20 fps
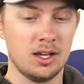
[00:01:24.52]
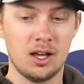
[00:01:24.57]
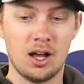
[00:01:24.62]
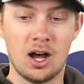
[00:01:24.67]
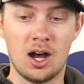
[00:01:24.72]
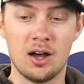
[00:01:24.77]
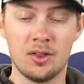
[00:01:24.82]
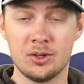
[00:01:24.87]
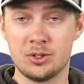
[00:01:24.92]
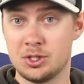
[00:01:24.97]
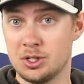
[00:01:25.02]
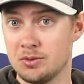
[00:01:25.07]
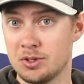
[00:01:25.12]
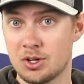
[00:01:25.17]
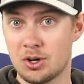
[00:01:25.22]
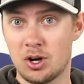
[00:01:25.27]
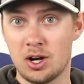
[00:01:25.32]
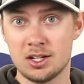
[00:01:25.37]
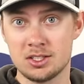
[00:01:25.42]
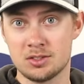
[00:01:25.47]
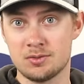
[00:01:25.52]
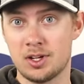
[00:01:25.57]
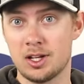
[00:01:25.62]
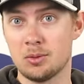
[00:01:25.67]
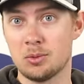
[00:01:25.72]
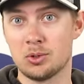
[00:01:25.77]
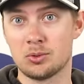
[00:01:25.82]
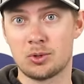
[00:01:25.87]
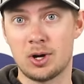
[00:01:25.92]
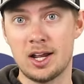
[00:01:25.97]
The Juvie Craw is
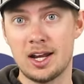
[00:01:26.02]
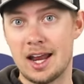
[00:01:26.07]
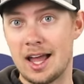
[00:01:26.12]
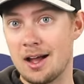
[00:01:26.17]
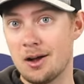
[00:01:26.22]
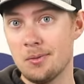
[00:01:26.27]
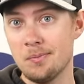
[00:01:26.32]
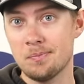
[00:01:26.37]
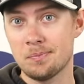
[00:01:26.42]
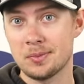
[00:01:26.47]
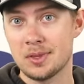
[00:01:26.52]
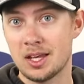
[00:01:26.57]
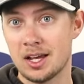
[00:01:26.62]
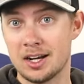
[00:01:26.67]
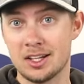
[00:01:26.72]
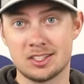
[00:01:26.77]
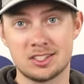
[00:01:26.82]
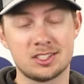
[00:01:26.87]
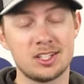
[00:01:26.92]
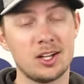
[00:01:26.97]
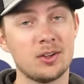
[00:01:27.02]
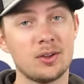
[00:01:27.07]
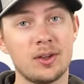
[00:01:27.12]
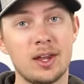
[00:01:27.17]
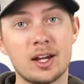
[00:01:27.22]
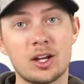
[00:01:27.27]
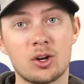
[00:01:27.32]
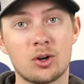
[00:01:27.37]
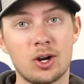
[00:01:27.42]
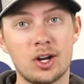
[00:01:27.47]
available right now and it's selling
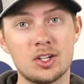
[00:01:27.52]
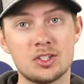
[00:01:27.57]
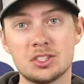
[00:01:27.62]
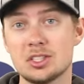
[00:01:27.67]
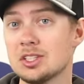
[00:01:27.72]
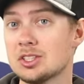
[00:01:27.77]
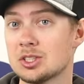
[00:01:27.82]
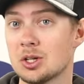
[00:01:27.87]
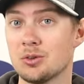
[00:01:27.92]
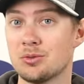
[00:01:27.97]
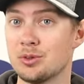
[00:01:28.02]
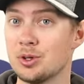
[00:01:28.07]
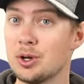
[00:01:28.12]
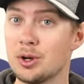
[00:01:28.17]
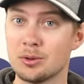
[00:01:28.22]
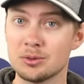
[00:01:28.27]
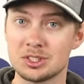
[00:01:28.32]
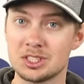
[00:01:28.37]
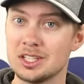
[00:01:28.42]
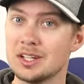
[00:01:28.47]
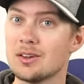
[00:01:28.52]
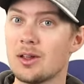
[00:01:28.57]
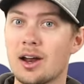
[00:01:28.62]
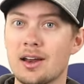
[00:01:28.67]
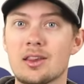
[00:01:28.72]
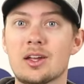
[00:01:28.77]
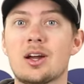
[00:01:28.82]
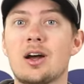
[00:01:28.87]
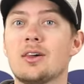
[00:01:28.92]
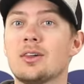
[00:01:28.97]
like crazy. So if you don't see a lot of
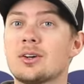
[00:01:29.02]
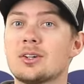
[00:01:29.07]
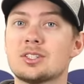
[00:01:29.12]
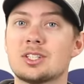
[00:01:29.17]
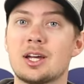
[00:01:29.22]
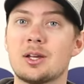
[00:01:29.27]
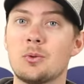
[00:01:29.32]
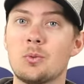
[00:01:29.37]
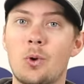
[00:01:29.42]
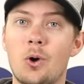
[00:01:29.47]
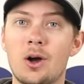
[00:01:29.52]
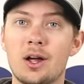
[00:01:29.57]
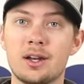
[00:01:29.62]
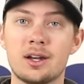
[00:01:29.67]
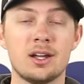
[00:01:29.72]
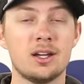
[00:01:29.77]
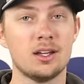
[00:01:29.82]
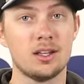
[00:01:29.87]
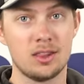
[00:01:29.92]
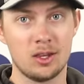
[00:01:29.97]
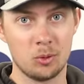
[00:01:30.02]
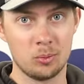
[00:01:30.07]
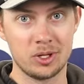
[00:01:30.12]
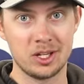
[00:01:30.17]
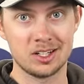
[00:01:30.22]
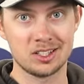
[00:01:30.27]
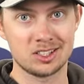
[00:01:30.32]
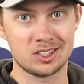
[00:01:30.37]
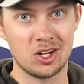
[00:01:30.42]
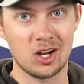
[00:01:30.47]
the colors that you want, they'll be
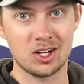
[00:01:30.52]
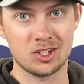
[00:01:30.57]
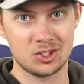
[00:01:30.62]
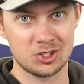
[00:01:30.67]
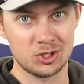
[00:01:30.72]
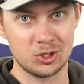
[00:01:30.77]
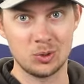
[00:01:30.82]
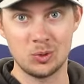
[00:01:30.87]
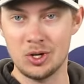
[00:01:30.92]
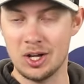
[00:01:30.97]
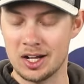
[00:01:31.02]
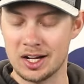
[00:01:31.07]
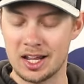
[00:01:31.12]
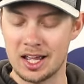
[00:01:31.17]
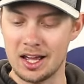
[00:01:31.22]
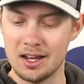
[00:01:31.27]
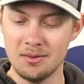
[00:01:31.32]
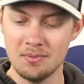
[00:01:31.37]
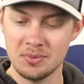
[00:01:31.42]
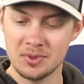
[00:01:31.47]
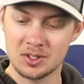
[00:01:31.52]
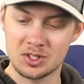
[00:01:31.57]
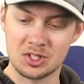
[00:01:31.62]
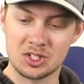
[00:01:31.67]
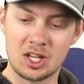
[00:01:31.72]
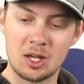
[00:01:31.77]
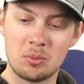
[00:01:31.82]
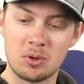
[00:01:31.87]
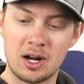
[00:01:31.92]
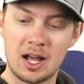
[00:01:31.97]
in stock soon again. Just
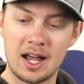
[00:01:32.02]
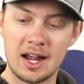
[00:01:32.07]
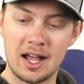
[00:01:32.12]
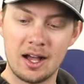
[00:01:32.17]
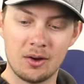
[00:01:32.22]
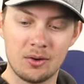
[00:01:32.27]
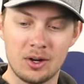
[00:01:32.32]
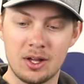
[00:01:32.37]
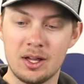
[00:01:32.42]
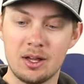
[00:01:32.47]
keep an eye out.